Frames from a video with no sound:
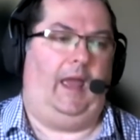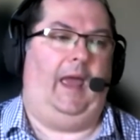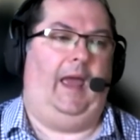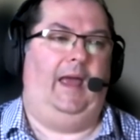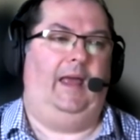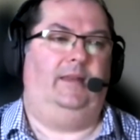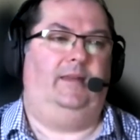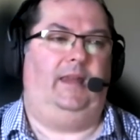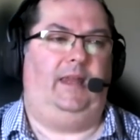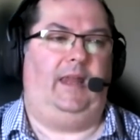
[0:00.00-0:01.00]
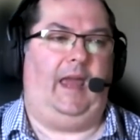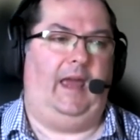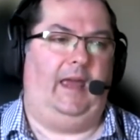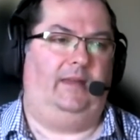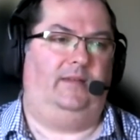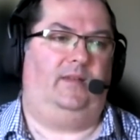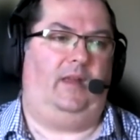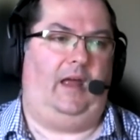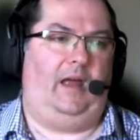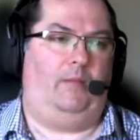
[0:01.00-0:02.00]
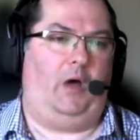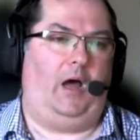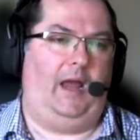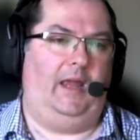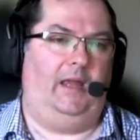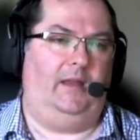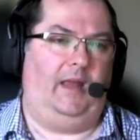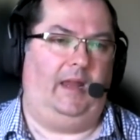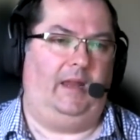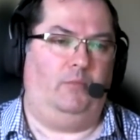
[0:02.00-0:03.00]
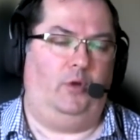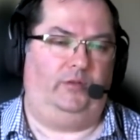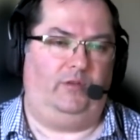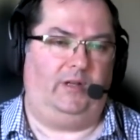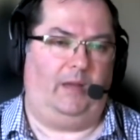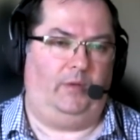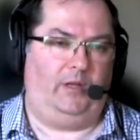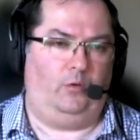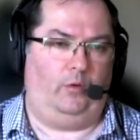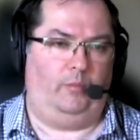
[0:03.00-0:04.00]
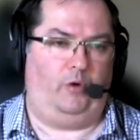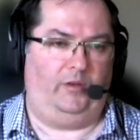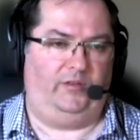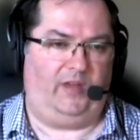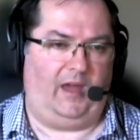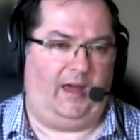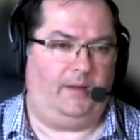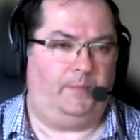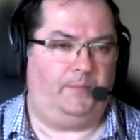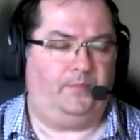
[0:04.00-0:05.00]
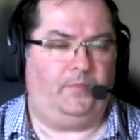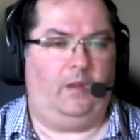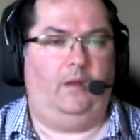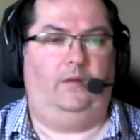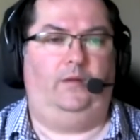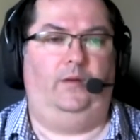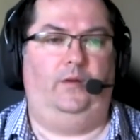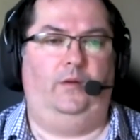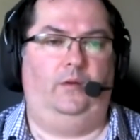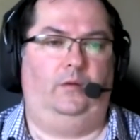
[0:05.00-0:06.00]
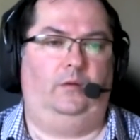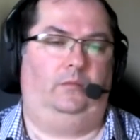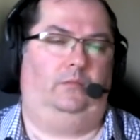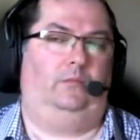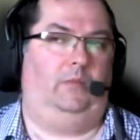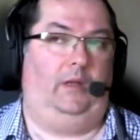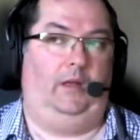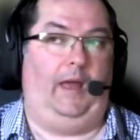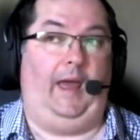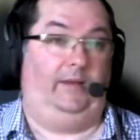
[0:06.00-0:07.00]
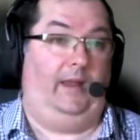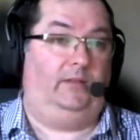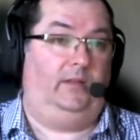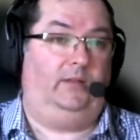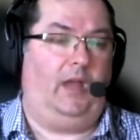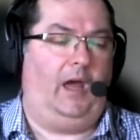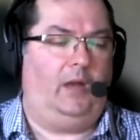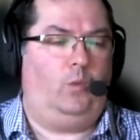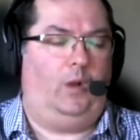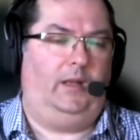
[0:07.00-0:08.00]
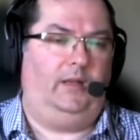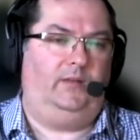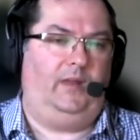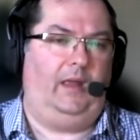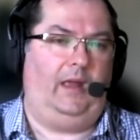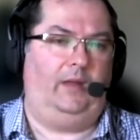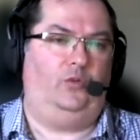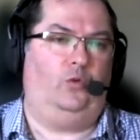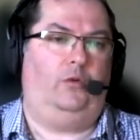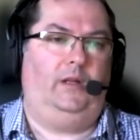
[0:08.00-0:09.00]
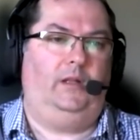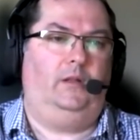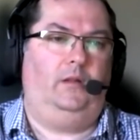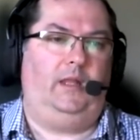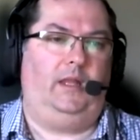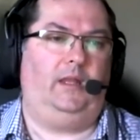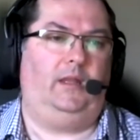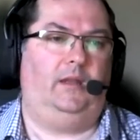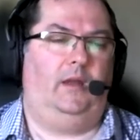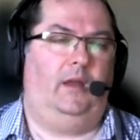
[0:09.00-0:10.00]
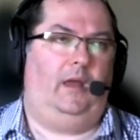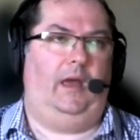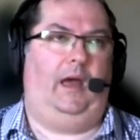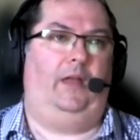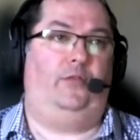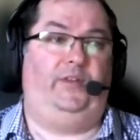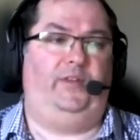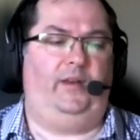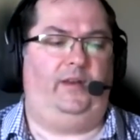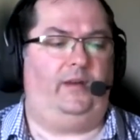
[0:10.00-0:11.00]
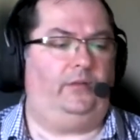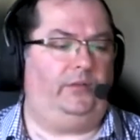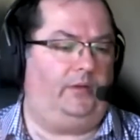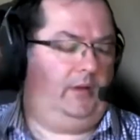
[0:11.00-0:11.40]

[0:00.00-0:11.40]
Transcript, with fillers: and he has um, hired a mercenary company called the Bronze Guard to act as his guard while he's uh, touring the uh, Three Citadels.